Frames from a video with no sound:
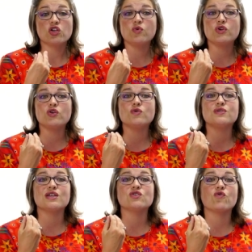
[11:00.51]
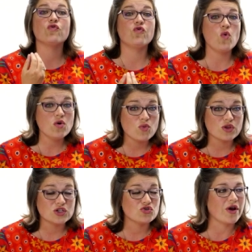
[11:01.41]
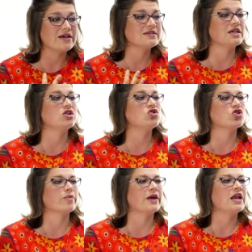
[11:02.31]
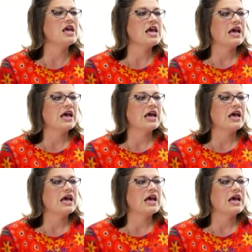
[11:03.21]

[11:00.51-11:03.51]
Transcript: you would use this formal address in German,